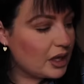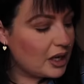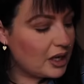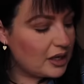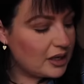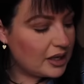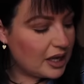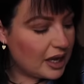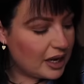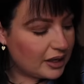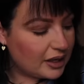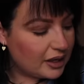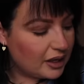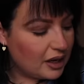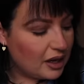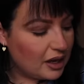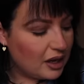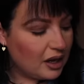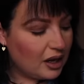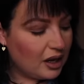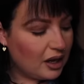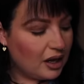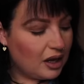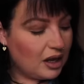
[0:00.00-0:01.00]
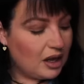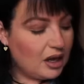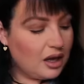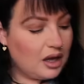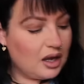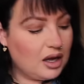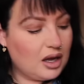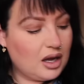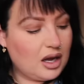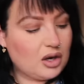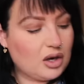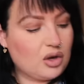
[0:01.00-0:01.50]
And then
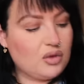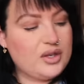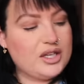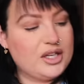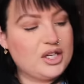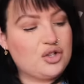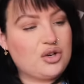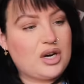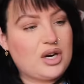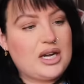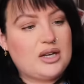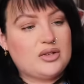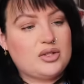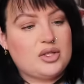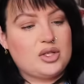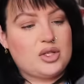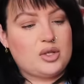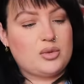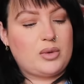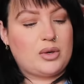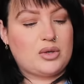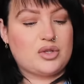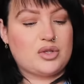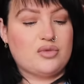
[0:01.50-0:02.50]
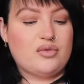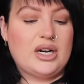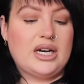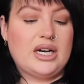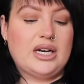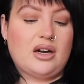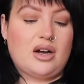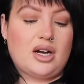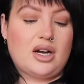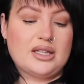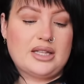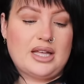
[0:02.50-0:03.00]
I got these trousers as well because I really
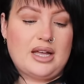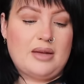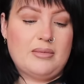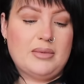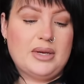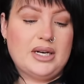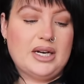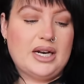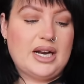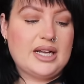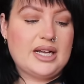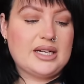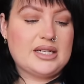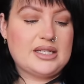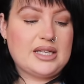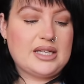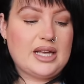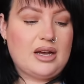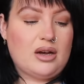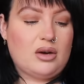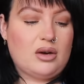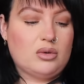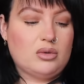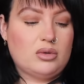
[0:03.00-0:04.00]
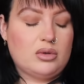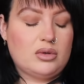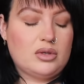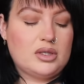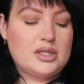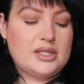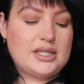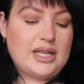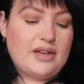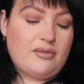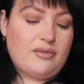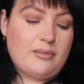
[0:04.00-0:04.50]
like them. In an XL,
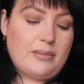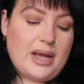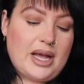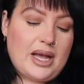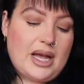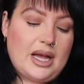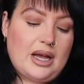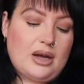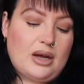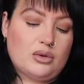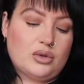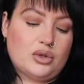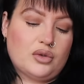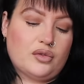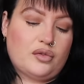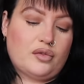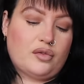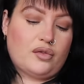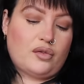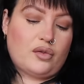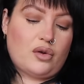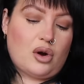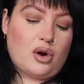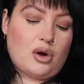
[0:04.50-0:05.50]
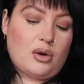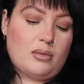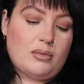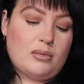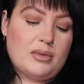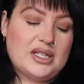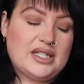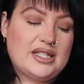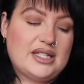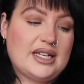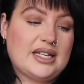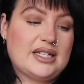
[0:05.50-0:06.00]
£7 from
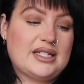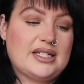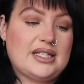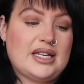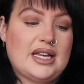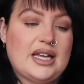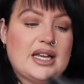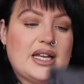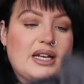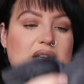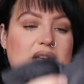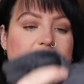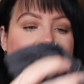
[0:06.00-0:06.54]
16.